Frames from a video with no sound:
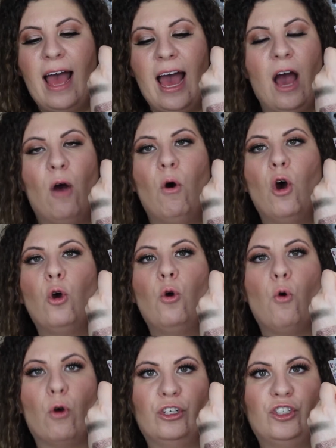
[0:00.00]
how
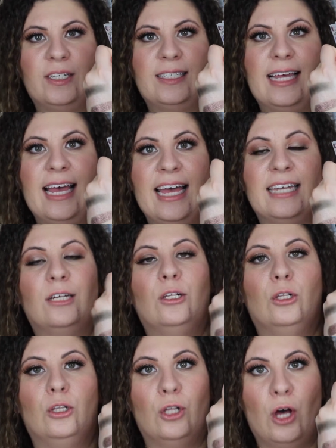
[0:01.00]
gorgeous it
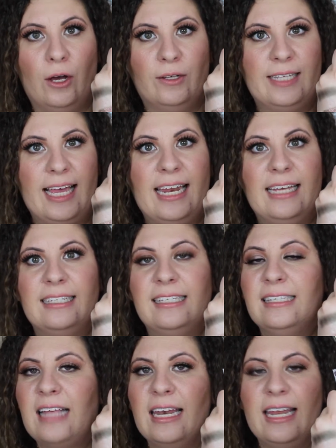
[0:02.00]
looks. It is
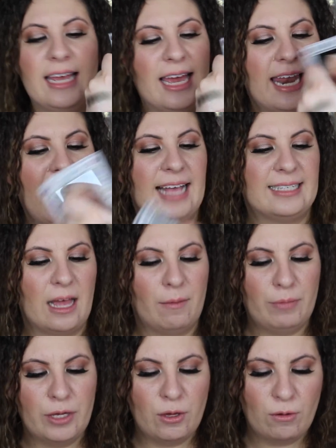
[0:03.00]
stunning. It has
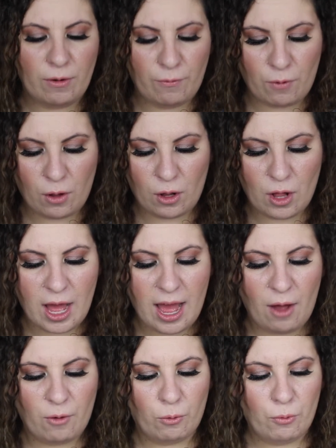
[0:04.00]
a beautiful,
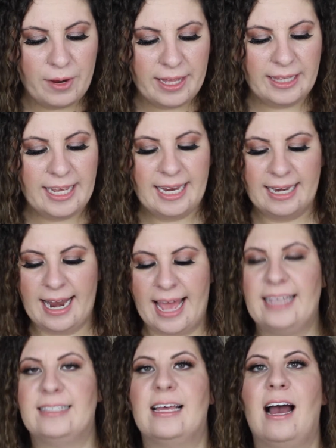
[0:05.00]
really
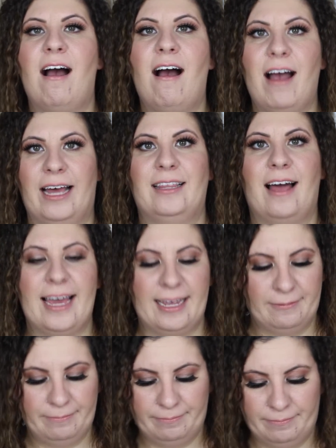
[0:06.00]
nice highlight.
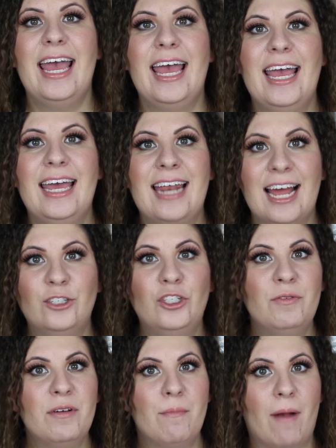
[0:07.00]
It
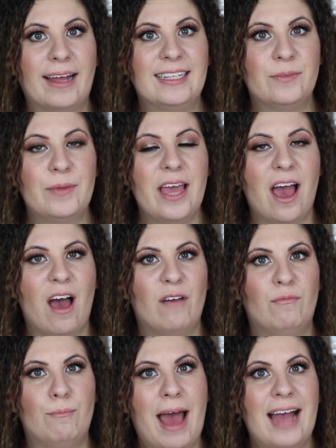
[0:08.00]
actually reminds me
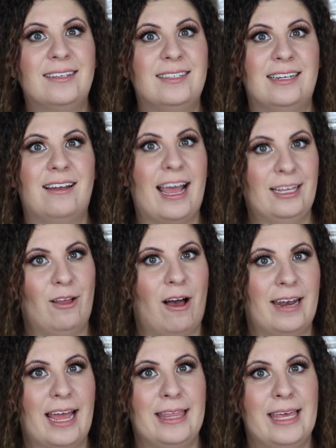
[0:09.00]
of Max
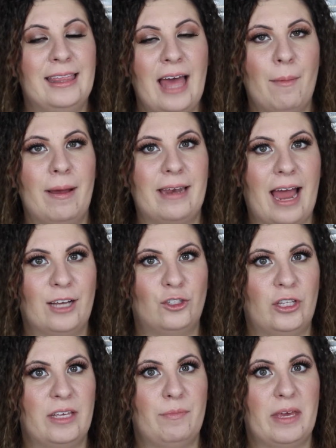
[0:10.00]
Nylon. I think that might
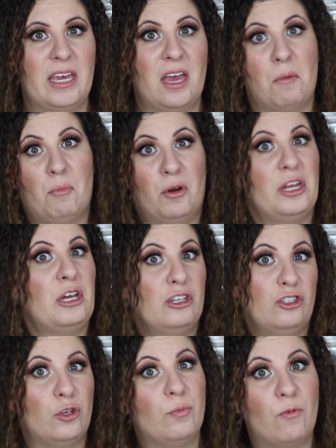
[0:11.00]
actually be a pretty
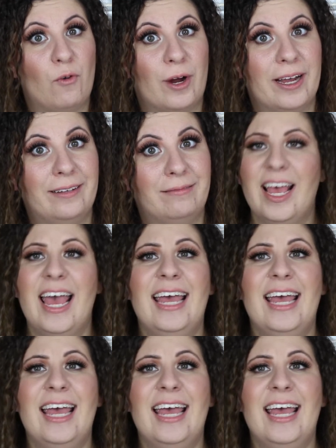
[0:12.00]
good dupe for it.